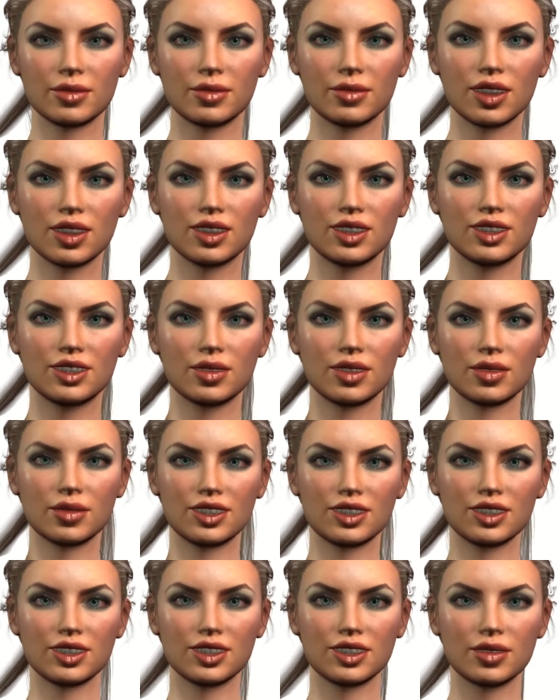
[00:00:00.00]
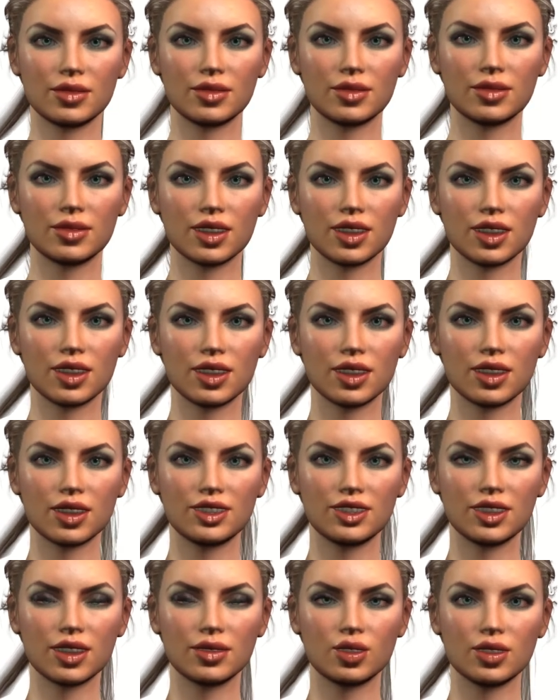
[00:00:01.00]
Cross pairs.
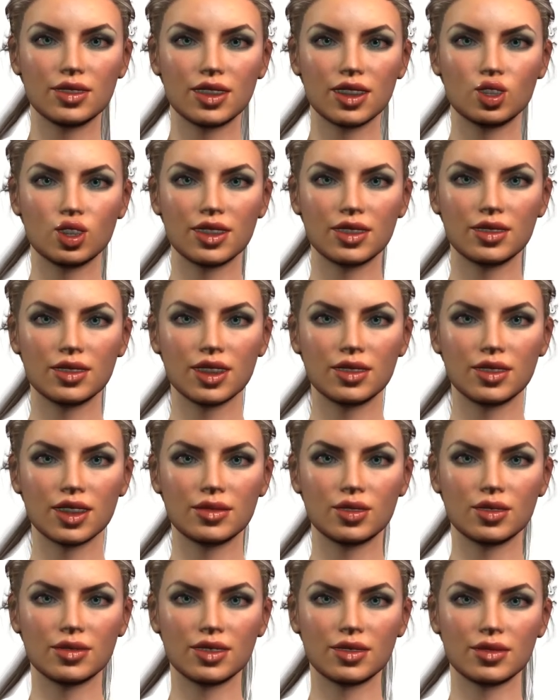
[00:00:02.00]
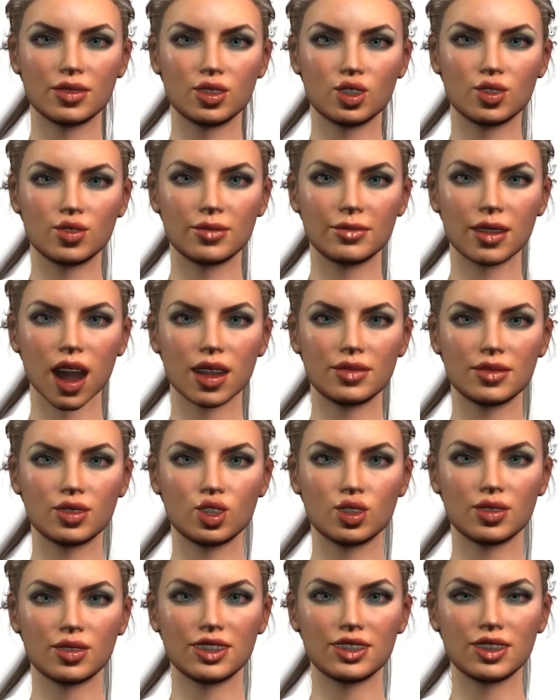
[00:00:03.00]
This situation happens when the two
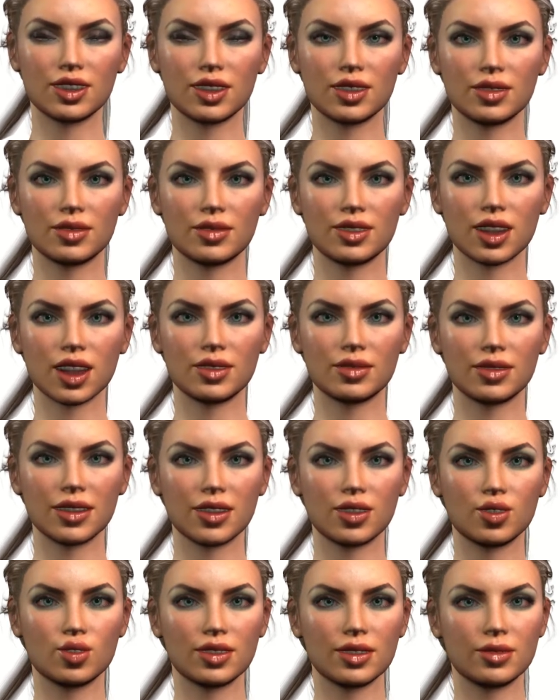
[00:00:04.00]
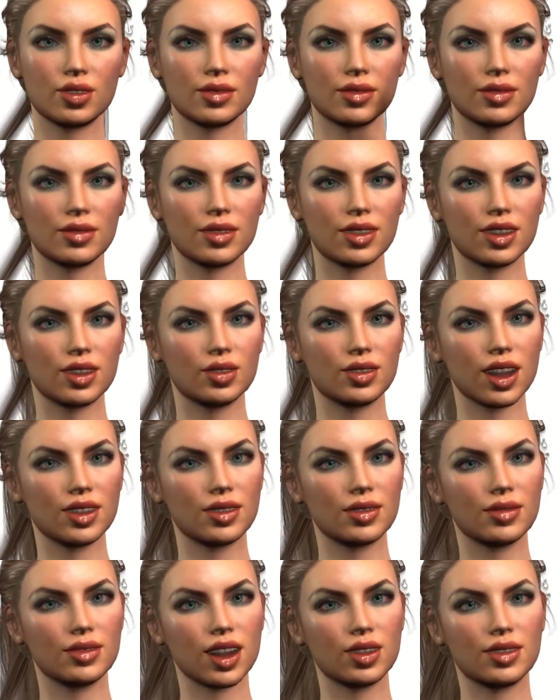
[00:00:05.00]
wires of the same color in one pair are
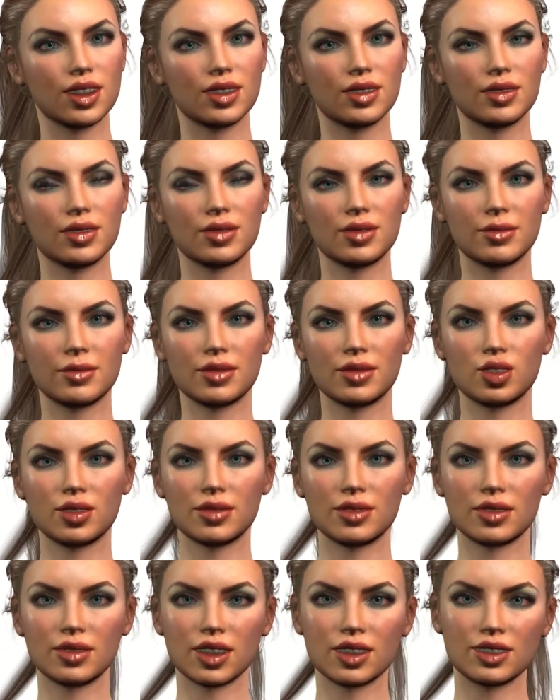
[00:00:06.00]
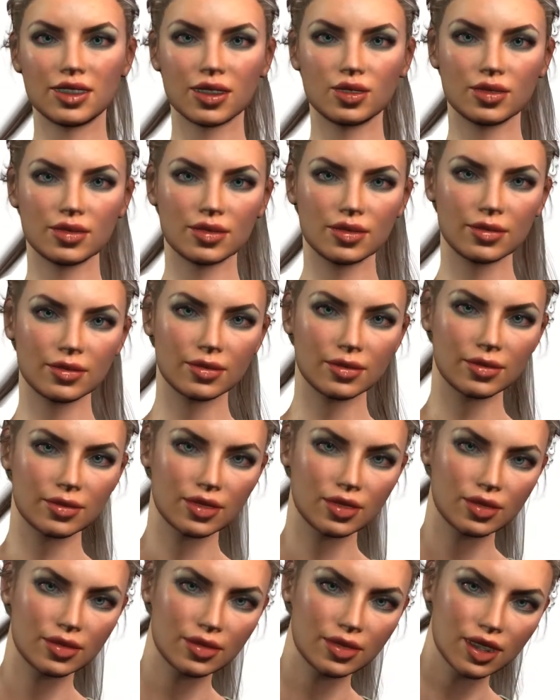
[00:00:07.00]
connected to the pins of a different pair
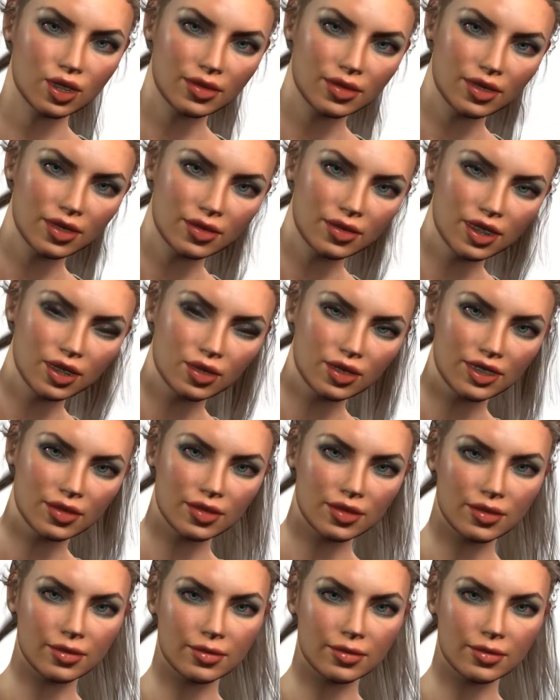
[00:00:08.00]
at the other end.